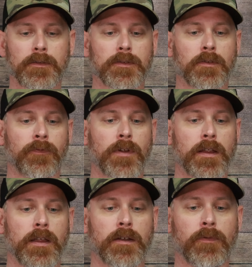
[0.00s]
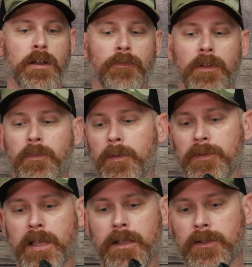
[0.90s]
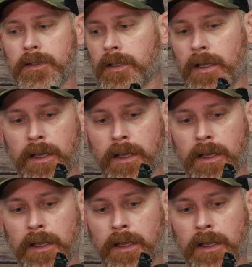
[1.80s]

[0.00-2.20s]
so front and rear flip-up sights.